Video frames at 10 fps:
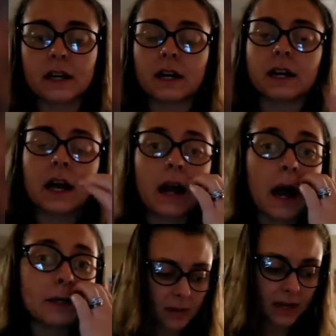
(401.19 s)
And again,
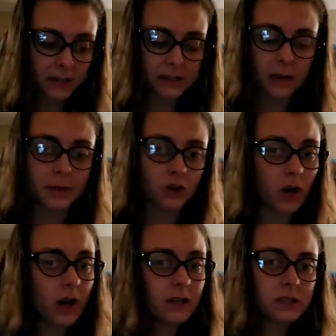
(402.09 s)
I've been
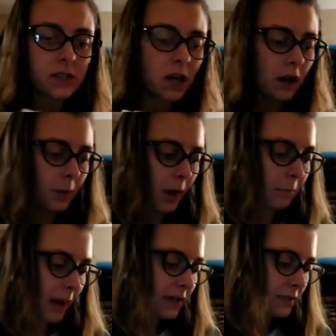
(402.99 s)
trying to stock up on
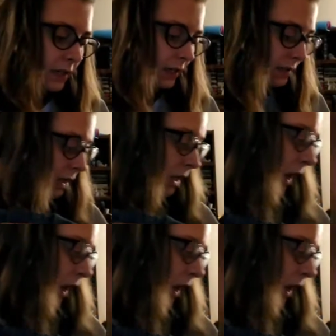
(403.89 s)
basics